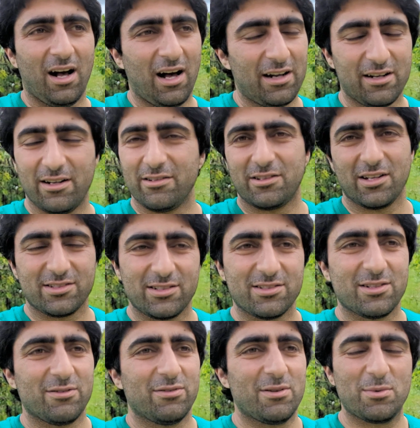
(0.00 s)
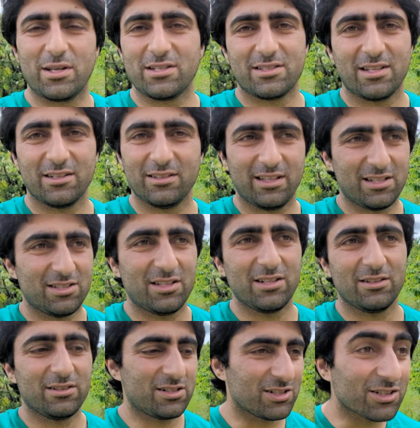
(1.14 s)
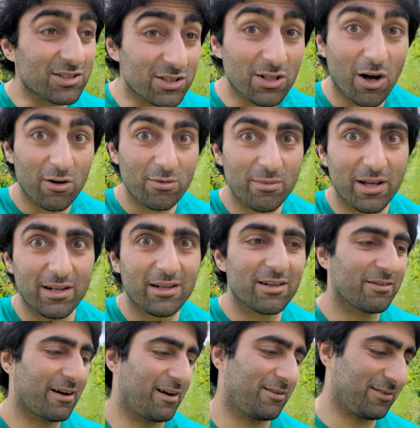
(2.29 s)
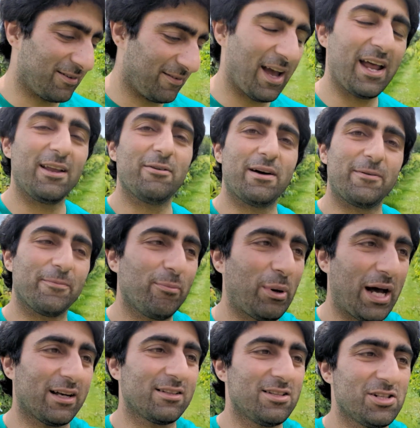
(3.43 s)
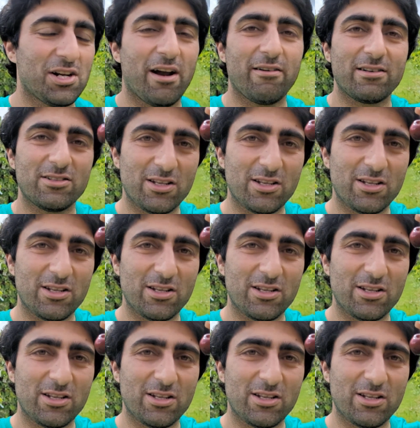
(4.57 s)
I don't know, dozens of them. There's still just so many around. Anyway, back to cherries.